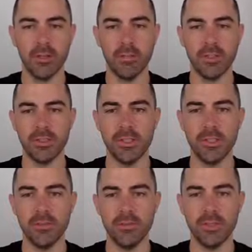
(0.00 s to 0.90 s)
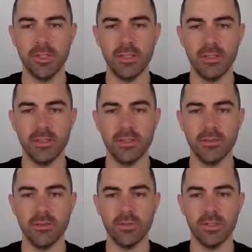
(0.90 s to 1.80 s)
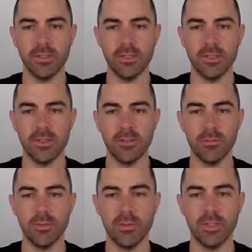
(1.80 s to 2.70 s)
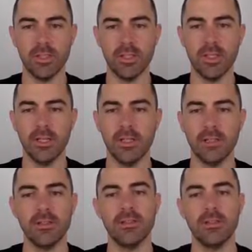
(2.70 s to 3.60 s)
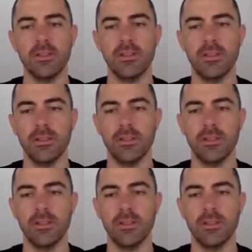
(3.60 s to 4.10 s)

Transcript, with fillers: But at the end of the day, this on the right is nothing more than an intensity